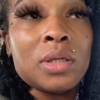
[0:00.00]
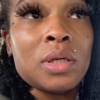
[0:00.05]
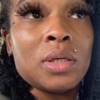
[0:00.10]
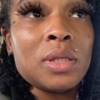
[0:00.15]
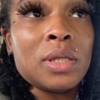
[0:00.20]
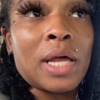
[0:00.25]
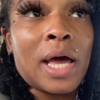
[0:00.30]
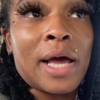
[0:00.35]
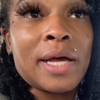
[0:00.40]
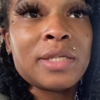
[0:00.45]

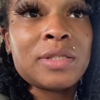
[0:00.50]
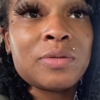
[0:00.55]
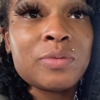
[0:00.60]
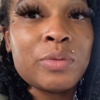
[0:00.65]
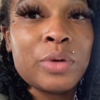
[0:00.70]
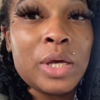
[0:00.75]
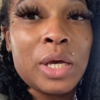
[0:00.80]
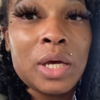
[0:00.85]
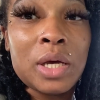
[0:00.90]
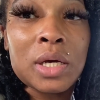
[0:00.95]
last
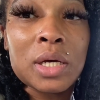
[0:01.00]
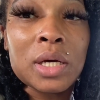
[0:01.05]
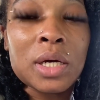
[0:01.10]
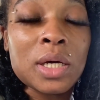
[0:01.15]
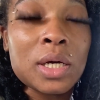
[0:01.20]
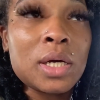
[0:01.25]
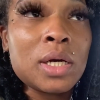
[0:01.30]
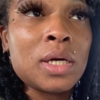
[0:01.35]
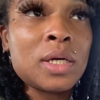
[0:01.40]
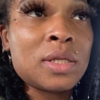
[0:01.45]
week
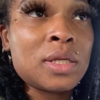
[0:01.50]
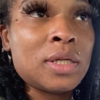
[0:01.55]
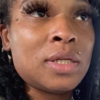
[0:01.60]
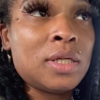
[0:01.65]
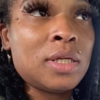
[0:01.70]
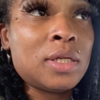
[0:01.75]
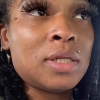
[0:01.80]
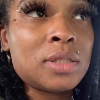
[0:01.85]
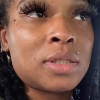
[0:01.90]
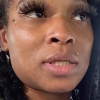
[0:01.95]
the
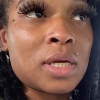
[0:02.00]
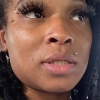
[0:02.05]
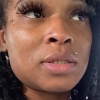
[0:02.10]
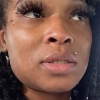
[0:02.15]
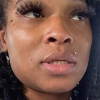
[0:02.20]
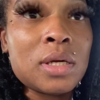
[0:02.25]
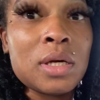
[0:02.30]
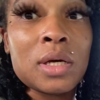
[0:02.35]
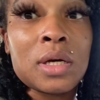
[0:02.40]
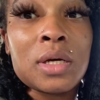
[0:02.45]
dentist had
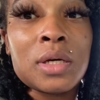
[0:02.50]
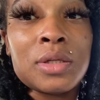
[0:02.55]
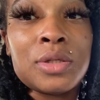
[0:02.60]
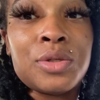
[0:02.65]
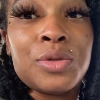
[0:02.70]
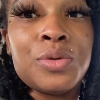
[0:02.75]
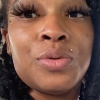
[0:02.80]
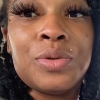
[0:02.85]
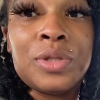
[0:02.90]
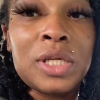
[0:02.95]
took
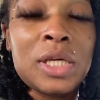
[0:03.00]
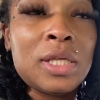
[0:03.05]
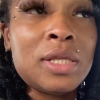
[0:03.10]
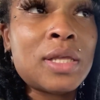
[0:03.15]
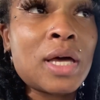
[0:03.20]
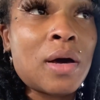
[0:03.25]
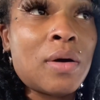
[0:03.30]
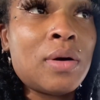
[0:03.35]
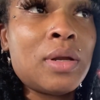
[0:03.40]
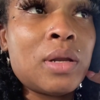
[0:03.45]
two teeth
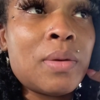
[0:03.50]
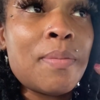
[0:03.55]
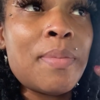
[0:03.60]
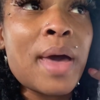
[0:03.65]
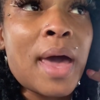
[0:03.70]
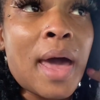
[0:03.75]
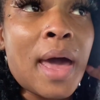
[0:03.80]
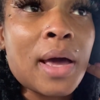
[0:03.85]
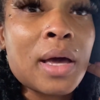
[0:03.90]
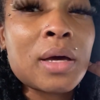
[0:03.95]
out in the
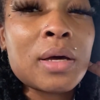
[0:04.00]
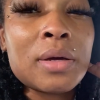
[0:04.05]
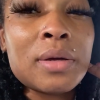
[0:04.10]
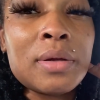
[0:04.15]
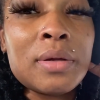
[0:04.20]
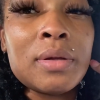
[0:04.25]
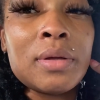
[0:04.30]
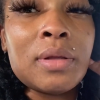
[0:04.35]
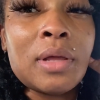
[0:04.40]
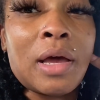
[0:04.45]
back,
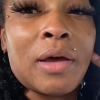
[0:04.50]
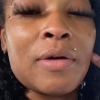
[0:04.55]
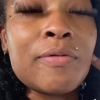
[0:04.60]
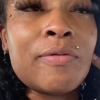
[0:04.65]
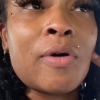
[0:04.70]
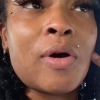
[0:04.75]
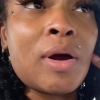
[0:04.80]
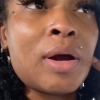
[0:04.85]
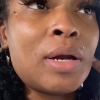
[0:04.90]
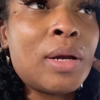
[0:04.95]
like
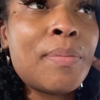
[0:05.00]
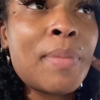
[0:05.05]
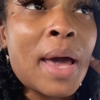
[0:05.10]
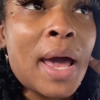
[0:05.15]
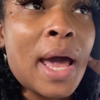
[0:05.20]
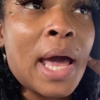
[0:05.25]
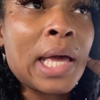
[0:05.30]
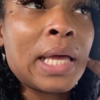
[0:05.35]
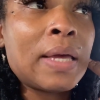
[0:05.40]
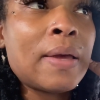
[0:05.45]
far in the
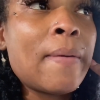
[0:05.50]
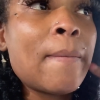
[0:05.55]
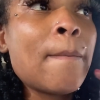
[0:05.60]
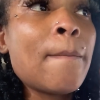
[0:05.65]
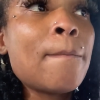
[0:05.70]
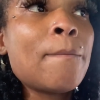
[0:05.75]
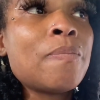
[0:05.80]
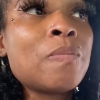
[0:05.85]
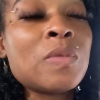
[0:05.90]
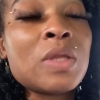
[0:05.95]
back,
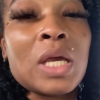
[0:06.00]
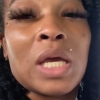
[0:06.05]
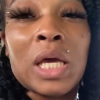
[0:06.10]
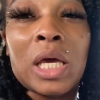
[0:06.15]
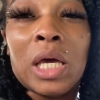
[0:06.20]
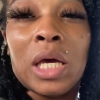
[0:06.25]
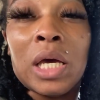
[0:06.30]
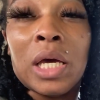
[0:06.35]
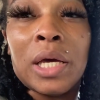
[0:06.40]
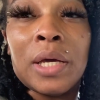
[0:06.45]

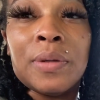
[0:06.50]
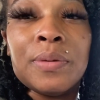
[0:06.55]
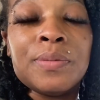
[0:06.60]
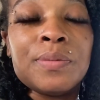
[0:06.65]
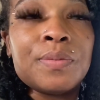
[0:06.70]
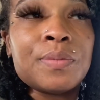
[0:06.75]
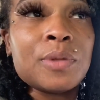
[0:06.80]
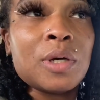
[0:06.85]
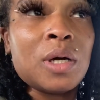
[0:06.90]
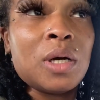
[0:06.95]
and
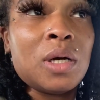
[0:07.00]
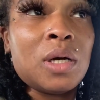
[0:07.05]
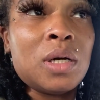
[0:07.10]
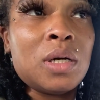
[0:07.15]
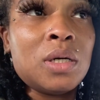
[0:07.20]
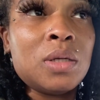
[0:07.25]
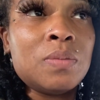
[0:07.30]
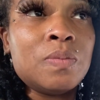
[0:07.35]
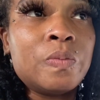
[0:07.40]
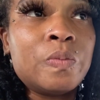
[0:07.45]

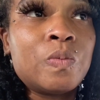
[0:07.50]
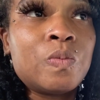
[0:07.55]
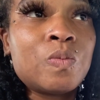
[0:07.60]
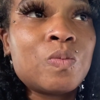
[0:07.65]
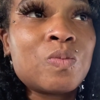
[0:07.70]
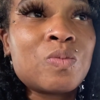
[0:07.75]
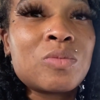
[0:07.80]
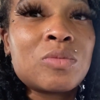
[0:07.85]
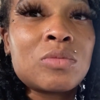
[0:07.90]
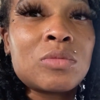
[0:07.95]

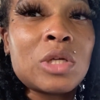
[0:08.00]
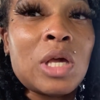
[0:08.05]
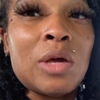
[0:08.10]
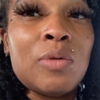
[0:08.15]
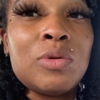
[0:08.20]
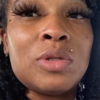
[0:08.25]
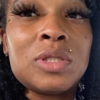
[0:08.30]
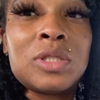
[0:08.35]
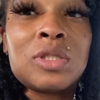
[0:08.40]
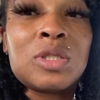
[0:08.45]
it
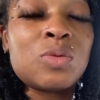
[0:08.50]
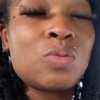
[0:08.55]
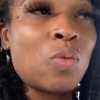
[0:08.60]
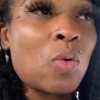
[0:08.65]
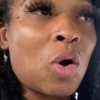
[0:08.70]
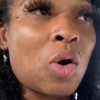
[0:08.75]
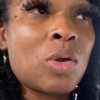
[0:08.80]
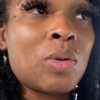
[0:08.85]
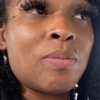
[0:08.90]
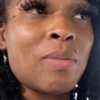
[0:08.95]
was
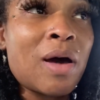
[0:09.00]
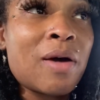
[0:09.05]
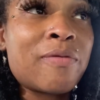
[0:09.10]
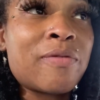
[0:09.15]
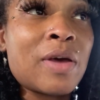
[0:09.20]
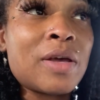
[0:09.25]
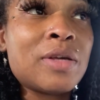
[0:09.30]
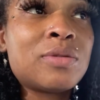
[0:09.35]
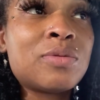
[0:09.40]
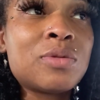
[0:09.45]
swollen. My
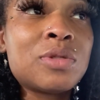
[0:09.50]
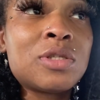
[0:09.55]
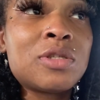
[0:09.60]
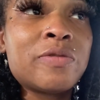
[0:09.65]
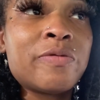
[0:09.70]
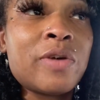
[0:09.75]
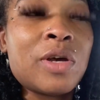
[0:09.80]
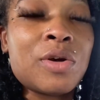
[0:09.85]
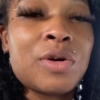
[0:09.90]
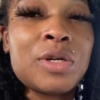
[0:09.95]
face was
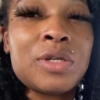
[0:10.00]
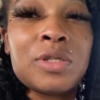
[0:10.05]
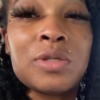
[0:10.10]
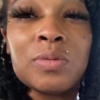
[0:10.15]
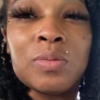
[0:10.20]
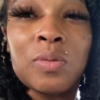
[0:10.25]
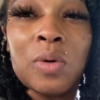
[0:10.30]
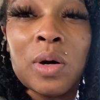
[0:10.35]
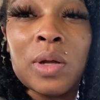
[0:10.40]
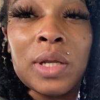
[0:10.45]
very
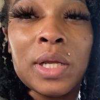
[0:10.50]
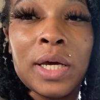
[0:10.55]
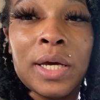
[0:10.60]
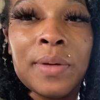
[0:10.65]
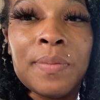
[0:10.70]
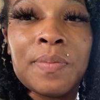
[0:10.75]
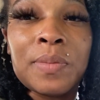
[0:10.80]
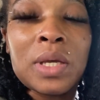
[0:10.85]
swollen,